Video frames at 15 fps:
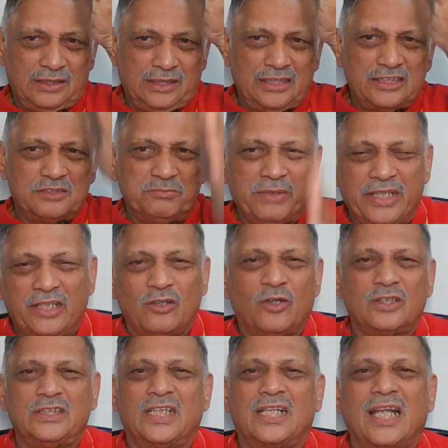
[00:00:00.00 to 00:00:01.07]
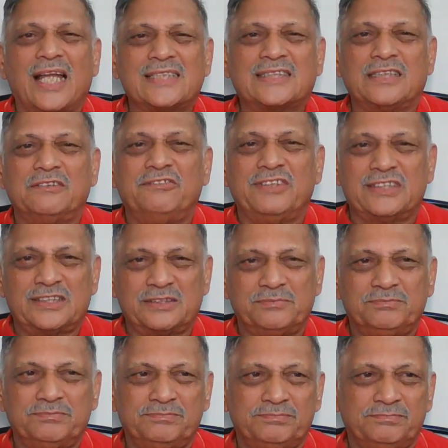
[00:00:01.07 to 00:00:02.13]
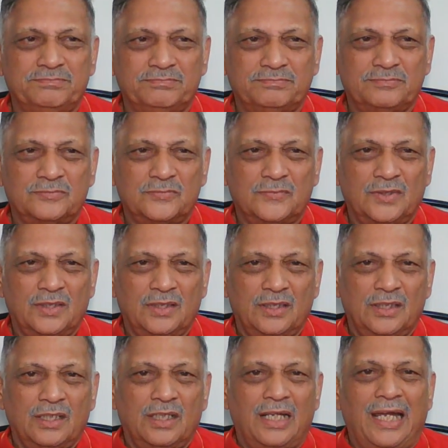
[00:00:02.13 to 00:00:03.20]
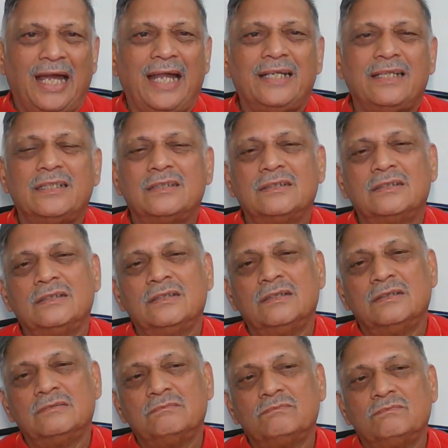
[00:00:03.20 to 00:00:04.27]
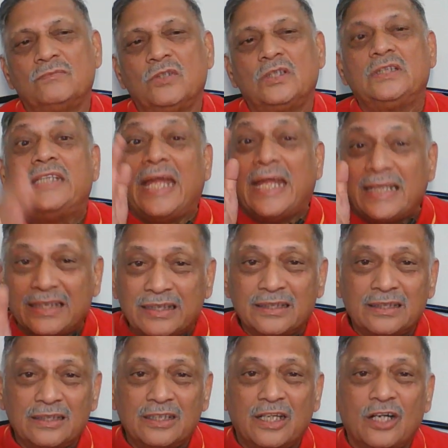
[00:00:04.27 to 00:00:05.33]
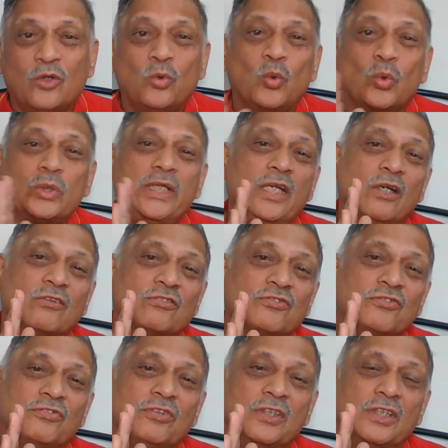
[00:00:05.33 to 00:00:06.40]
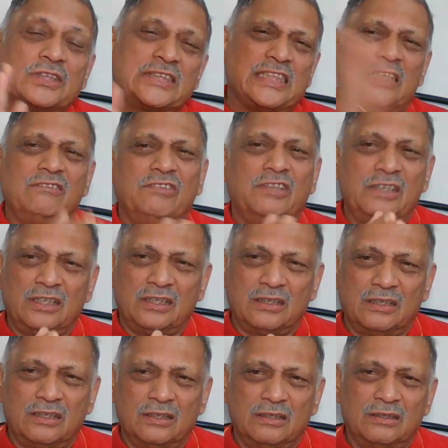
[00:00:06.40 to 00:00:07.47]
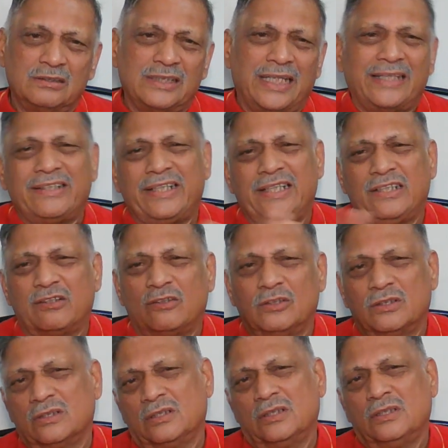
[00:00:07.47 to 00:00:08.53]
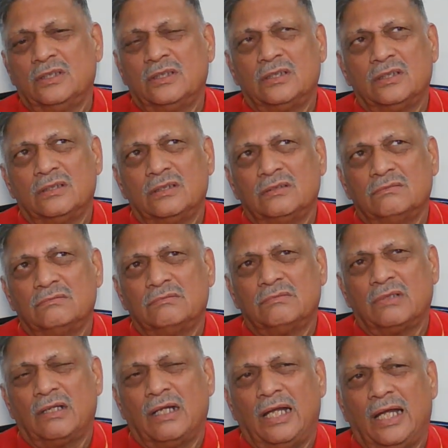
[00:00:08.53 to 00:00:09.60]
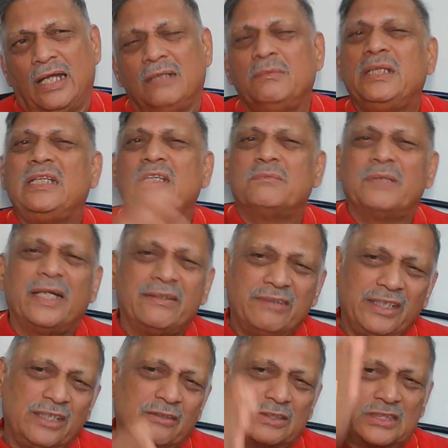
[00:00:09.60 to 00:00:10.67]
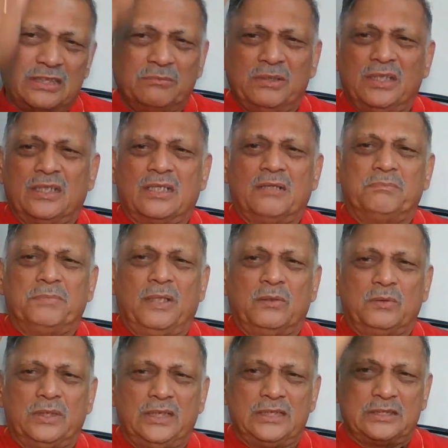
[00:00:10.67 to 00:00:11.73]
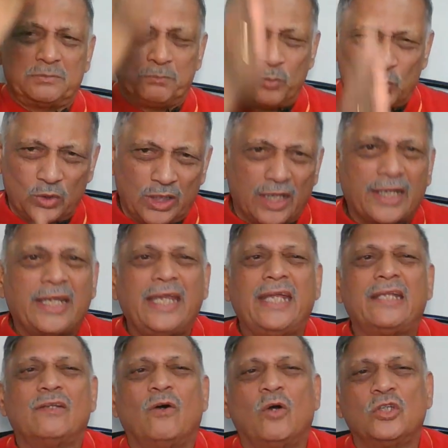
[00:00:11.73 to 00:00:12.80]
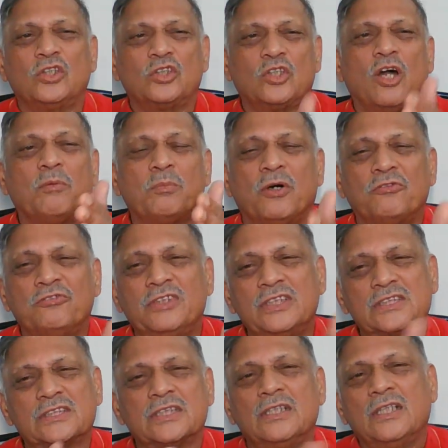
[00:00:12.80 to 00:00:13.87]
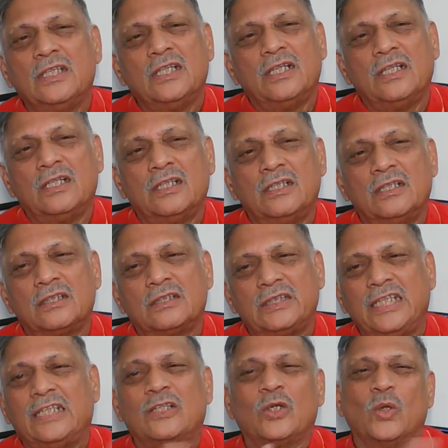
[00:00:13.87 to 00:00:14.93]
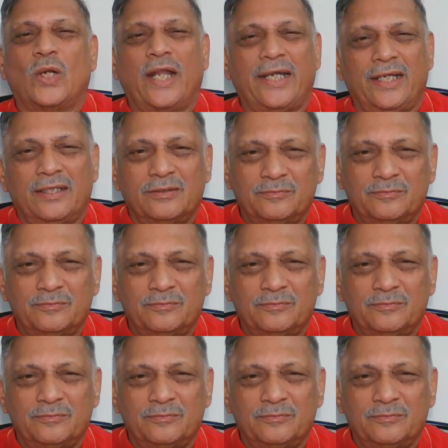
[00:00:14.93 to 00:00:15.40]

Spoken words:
is made on the glass surface, and then a coating of silver nitrate or um, aluminium nitrate or similar compound is put again on top of this tin chloride.